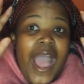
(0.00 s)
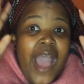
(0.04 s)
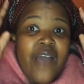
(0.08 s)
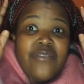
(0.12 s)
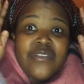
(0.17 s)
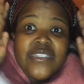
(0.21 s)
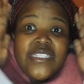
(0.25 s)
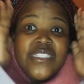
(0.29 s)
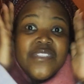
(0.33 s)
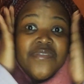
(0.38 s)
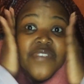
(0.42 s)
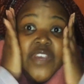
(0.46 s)
I
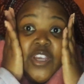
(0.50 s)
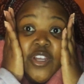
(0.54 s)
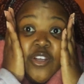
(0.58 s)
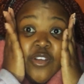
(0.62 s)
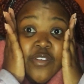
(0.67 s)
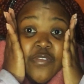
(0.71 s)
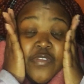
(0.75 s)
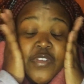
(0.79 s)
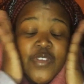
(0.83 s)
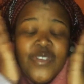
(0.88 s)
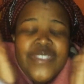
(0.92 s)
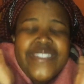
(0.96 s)
was just very
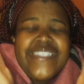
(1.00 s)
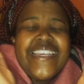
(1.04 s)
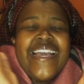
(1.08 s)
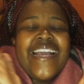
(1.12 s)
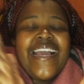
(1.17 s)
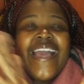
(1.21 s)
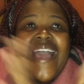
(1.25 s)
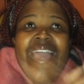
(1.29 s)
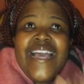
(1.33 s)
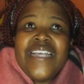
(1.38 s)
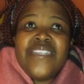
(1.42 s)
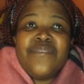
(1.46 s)
confused.
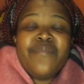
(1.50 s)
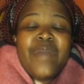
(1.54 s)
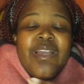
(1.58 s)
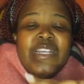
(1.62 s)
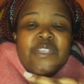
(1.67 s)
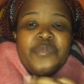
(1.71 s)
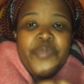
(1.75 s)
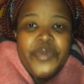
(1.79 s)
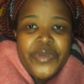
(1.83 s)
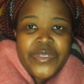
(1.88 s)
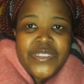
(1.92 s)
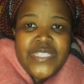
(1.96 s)
Like, guys, my
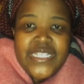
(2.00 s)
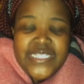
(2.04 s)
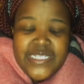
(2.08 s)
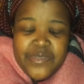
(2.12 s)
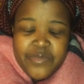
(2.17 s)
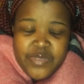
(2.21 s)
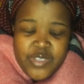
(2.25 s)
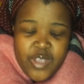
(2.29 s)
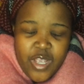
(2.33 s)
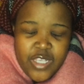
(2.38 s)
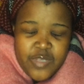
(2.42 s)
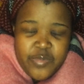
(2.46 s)
experience at
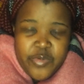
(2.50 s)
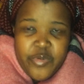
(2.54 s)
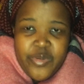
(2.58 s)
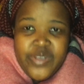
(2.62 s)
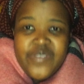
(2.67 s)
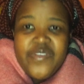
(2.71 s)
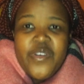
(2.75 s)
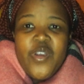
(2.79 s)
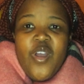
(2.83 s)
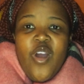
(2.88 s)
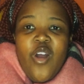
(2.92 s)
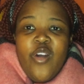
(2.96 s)
Tembisa Hospital
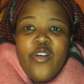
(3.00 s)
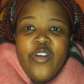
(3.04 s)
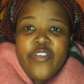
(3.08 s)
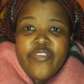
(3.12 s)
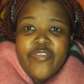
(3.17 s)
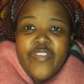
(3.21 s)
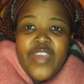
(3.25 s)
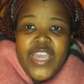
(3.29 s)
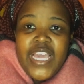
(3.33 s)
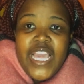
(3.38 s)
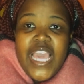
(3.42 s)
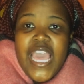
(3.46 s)
was very
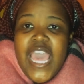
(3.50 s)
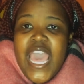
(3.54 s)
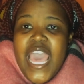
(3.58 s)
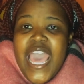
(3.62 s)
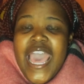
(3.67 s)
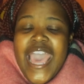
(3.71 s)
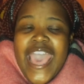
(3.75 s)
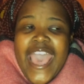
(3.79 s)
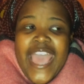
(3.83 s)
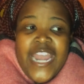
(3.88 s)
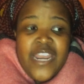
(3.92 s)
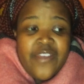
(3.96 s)
horrific.
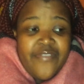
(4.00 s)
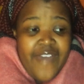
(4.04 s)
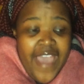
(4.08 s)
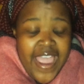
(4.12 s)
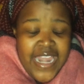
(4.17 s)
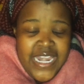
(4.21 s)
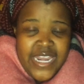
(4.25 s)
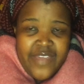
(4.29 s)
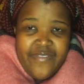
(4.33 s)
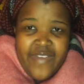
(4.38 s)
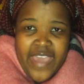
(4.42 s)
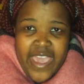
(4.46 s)
And if I
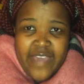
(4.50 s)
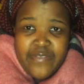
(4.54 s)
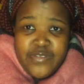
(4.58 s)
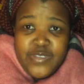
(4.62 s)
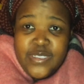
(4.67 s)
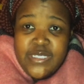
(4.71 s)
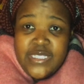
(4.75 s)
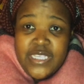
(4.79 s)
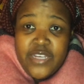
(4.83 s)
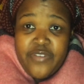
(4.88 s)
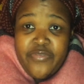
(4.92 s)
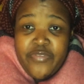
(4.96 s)
never have
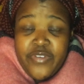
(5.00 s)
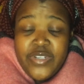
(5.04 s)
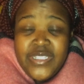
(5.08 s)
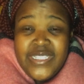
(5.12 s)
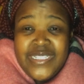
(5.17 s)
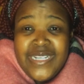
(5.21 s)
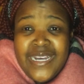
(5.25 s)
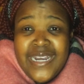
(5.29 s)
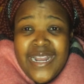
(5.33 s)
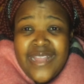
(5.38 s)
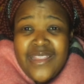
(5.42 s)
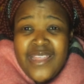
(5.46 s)
to set foot
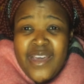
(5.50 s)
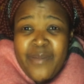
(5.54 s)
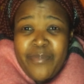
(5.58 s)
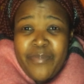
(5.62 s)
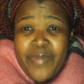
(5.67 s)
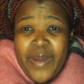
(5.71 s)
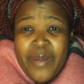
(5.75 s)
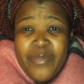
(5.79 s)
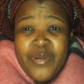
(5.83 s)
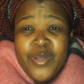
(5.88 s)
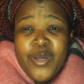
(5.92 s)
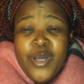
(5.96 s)
in another
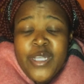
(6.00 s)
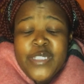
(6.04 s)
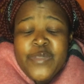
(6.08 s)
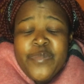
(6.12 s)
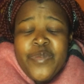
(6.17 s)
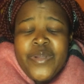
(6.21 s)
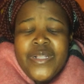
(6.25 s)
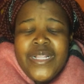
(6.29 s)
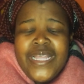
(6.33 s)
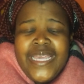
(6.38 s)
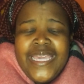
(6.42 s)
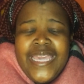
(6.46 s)
public
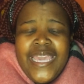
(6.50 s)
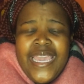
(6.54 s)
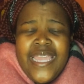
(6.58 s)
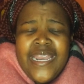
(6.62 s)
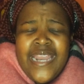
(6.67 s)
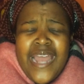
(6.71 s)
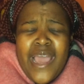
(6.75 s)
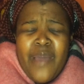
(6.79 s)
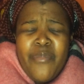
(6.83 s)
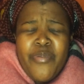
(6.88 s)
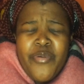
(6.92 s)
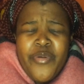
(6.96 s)
hospital again,
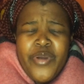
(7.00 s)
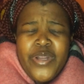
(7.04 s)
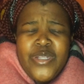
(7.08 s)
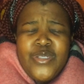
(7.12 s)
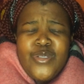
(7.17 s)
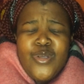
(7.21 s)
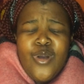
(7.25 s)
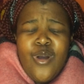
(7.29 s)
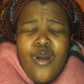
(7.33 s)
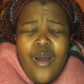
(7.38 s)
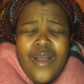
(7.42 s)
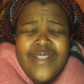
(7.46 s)
I pray
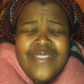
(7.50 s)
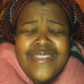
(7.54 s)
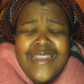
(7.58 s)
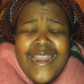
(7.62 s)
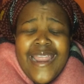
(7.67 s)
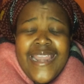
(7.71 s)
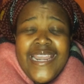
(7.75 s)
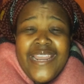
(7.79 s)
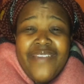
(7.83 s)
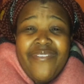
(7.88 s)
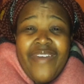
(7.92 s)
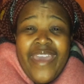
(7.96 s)
to God
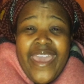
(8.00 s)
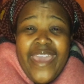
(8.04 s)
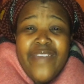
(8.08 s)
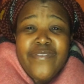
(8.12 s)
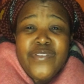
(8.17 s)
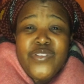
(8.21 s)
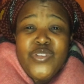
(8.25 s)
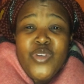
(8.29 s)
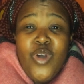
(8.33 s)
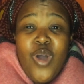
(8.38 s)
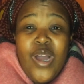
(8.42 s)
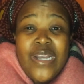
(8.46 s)
that I never
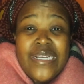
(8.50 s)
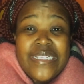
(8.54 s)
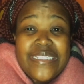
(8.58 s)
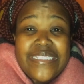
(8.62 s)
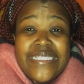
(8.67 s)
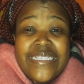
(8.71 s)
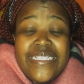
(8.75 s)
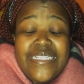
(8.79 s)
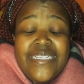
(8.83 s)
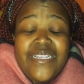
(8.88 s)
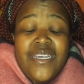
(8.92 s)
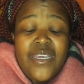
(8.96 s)
have to,
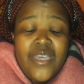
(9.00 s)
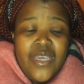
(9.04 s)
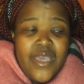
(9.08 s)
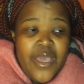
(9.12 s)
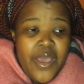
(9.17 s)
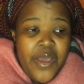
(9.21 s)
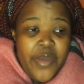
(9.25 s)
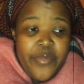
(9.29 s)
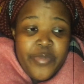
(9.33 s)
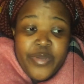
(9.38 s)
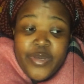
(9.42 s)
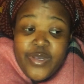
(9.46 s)
honestly.
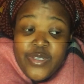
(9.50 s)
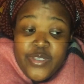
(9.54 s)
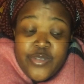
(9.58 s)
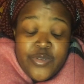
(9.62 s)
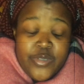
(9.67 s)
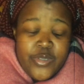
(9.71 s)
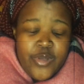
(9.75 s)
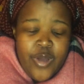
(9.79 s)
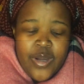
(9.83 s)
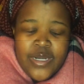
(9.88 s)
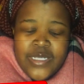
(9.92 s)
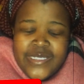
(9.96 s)
Because it
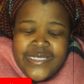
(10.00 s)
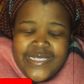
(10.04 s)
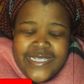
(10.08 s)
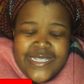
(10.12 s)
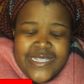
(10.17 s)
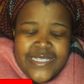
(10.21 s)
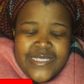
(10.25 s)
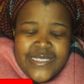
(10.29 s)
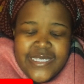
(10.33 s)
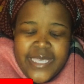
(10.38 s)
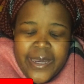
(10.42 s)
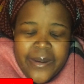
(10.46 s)
was honestly
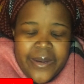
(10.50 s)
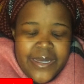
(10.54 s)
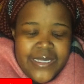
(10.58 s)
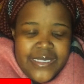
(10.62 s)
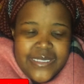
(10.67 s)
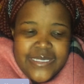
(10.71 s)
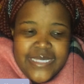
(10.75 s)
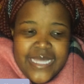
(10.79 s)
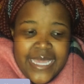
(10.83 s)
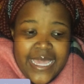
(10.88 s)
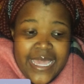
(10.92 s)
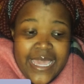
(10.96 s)
the
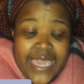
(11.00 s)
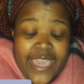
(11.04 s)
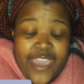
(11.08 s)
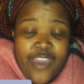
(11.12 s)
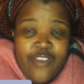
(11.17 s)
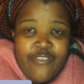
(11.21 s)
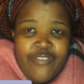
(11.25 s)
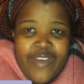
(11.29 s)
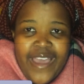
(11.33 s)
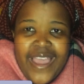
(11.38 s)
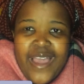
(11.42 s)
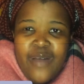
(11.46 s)
scariest thing
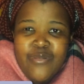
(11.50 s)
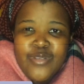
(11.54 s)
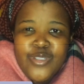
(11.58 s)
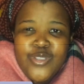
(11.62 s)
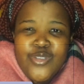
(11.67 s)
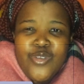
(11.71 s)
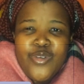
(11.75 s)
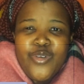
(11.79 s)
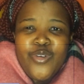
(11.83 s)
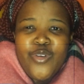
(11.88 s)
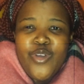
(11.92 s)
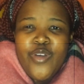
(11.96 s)
ever. I was
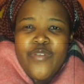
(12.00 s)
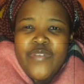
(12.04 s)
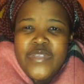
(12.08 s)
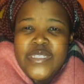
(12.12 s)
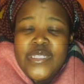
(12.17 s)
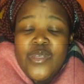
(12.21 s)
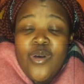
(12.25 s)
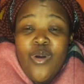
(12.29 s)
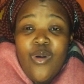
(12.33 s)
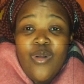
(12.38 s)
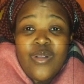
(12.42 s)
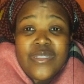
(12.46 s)
so nervous
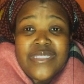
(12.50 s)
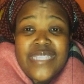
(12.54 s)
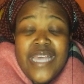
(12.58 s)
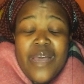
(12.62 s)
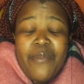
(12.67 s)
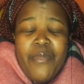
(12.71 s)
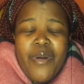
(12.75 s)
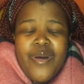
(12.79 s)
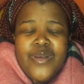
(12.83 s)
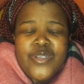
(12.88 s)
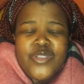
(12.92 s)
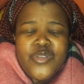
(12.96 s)
the whole
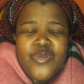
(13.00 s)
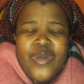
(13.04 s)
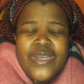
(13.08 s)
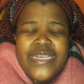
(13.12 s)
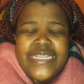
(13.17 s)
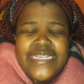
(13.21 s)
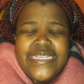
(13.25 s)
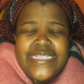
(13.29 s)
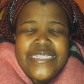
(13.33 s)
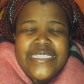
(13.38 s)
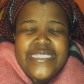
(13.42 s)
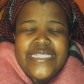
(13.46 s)
time. I was so
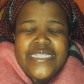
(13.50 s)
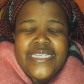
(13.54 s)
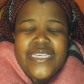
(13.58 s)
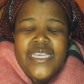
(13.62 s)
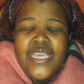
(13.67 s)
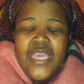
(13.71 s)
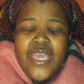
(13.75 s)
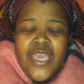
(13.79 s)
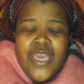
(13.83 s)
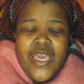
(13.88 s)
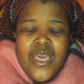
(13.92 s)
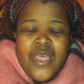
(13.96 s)
uneasy
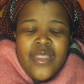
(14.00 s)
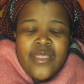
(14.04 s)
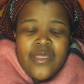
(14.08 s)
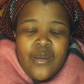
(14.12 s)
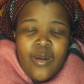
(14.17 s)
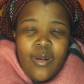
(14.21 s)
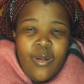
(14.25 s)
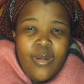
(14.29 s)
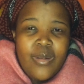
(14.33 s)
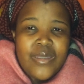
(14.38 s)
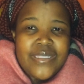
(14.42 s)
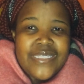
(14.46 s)
the
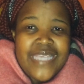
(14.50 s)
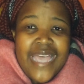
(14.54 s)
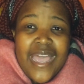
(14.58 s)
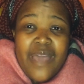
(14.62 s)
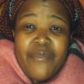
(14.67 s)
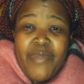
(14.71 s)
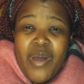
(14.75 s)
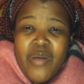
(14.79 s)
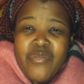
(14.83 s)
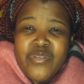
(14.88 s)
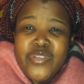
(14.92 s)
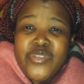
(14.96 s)
whole
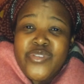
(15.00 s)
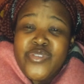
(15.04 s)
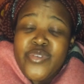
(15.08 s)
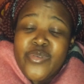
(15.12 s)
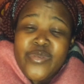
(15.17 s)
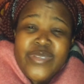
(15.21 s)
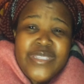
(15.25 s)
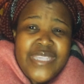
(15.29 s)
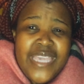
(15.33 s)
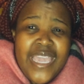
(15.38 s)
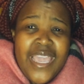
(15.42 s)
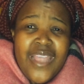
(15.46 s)
time. I was so
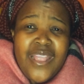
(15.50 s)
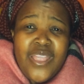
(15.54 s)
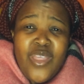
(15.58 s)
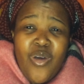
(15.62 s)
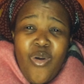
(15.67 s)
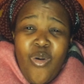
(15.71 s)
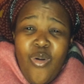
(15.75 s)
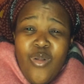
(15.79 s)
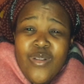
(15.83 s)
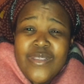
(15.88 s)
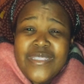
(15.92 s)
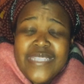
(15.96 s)
scared the
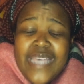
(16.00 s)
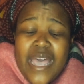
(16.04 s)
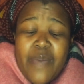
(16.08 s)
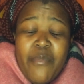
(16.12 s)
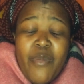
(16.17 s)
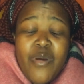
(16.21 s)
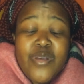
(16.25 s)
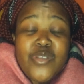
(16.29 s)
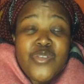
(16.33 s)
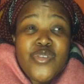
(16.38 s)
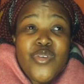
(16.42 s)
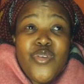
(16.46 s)
whole time.
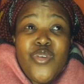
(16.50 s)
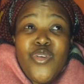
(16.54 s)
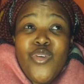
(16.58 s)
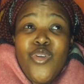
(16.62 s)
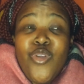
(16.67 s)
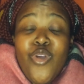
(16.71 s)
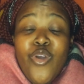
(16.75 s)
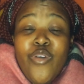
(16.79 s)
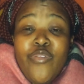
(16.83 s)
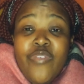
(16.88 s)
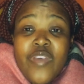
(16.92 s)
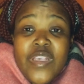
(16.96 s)
I was so
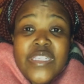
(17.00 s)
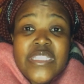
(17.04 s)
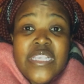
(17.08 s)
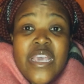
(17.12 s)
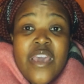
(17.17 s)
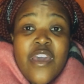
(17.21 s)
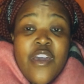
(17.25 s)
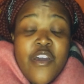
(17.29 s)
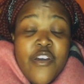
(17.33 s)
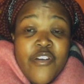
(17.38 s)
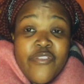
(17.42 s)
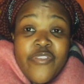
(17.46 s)
nervous
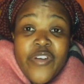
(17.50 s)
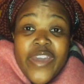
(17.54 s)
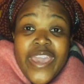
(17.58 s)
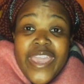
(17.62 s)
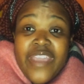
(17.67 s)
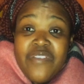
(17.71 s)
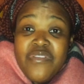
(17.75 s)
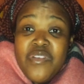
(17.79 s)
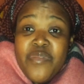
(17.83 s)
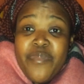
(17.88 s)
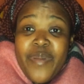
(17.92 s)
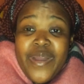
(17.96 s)
for
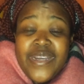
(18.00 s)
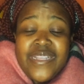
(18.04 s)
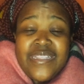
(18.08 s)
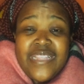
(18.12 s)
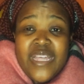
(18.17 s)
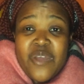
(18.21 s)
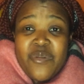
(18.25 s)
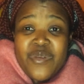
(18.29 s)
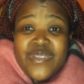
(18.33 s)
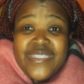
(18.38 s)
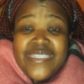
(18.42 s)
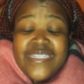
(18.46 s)
everybody
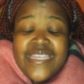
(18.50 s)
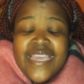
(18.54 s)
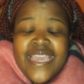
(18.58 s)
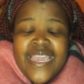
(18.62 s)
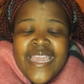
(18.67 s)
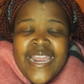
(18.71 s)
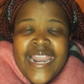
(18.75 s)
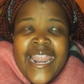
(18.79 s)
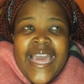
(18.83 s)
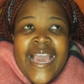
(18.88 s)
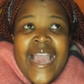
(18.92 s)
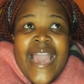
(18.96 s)
that was
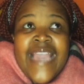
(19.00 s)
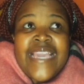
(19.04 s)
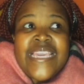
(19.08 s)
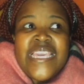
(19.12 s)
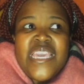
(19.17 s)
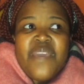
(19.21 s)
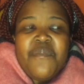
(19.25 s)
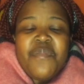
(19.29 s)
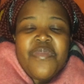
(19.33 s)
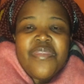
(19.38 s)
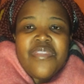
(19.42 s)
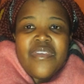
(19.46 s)
there. Like, I
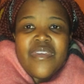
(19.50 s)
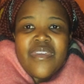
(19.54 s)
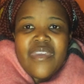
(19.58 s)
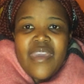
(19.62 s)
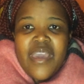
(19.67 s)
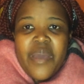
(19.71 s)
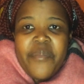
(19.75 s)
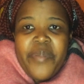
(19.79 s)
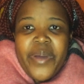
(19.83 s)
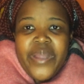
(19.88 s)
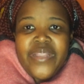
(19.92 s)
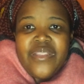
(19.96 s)
keep
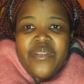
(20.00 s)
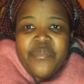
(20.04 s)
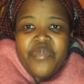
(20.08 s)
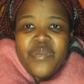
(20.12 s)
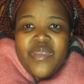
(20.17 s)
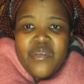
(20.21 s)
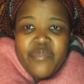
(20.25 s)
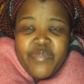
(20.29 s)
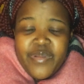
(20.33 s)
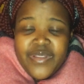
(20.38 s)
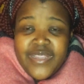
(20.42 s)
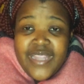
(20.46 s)
thinking about the
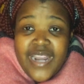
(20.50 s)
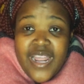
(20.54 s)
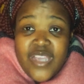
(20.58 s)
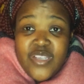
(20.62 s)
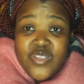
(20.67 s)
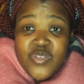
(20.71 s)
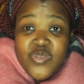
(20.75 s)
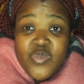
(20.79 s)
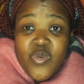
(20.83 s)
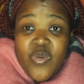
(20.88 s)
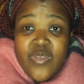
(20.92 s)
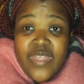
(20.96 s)
people that I
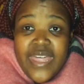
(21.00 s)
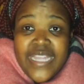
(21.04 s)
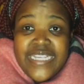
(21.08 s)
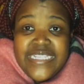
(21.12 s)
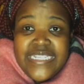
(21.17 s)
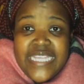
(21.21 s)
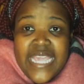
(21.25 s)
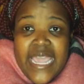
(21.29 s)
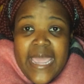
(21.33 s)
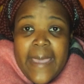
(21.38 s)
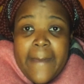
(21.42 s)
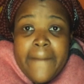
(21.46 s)
saw that
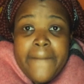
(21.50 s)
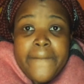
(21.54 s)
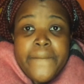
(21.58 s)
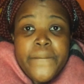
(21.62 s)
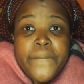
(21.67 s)
day.